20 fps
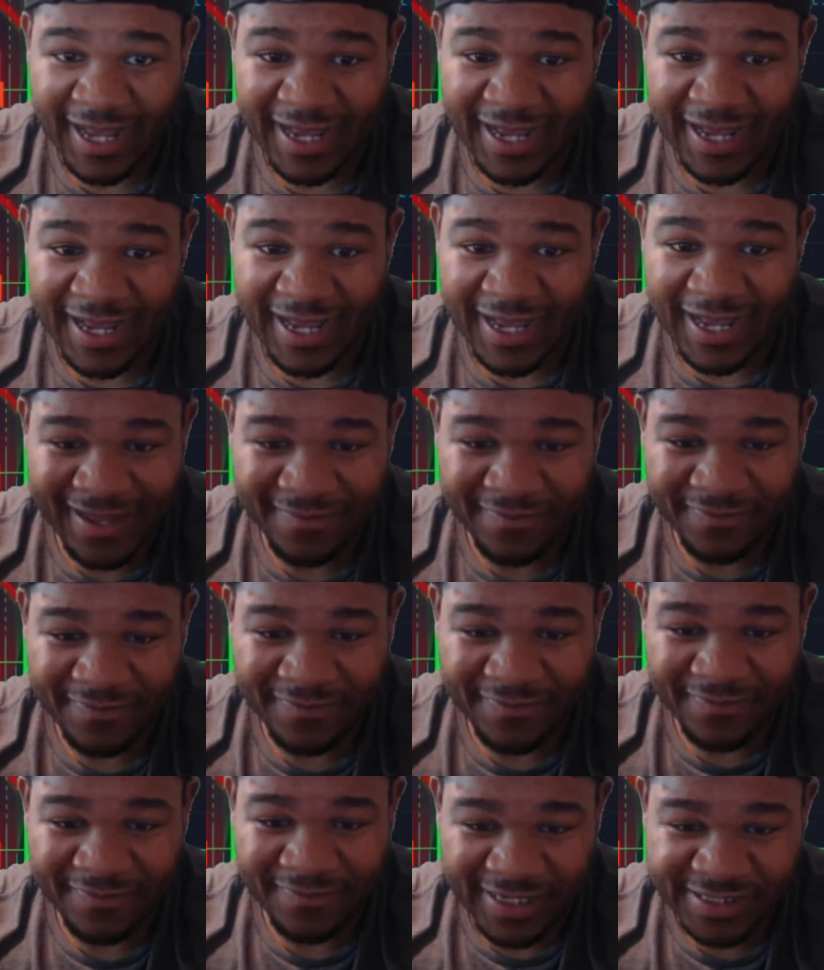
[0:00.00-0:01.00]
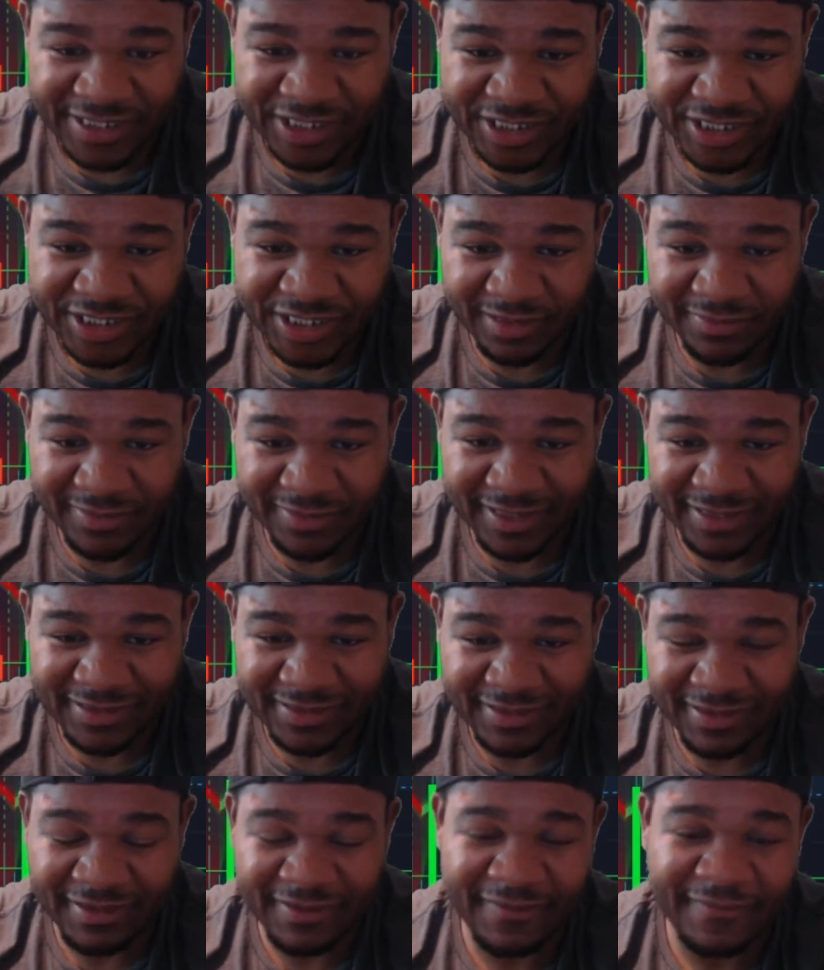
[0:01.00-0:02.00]
I got that trade right
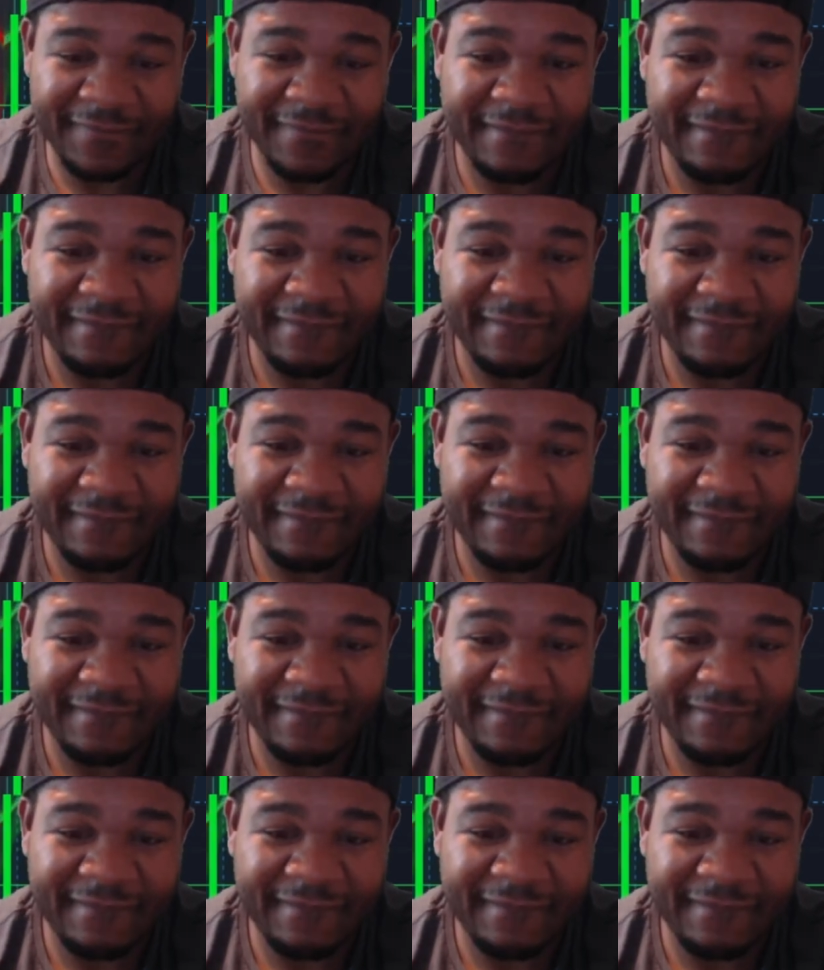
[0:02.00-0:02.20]
there.